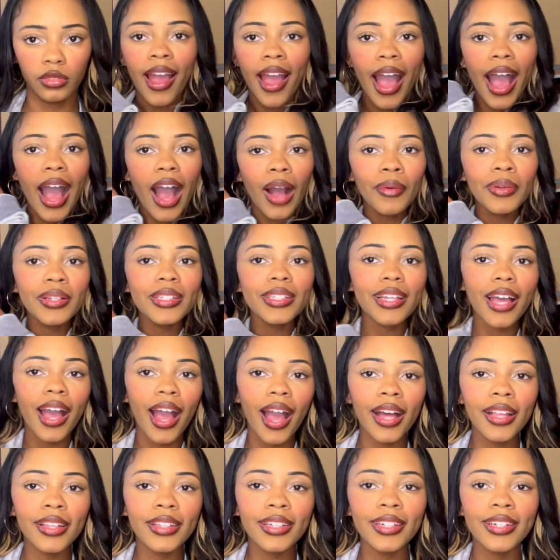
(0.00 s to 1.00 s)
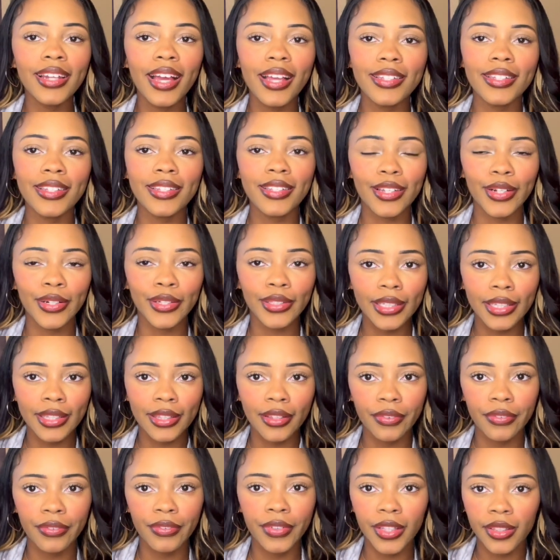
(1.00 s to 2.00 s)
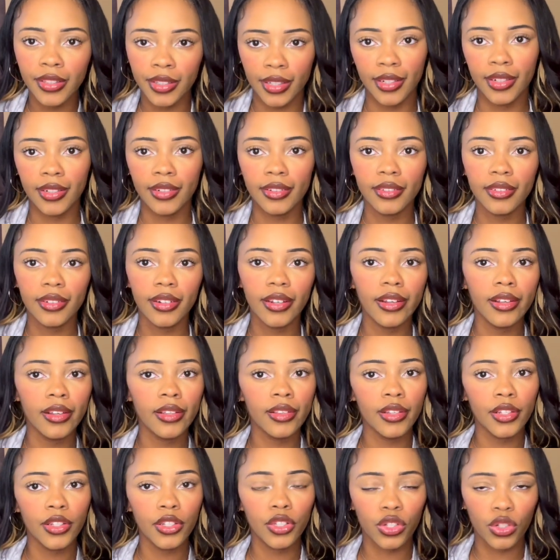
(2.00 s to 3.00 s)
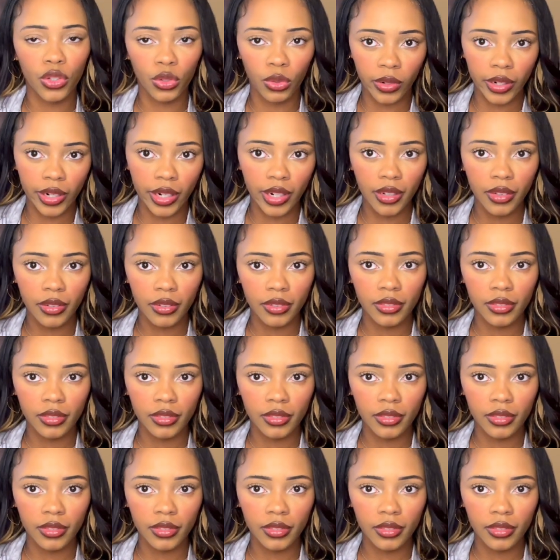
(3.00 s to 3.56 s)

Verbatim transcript: How is Kylie necessarily the villain in this story?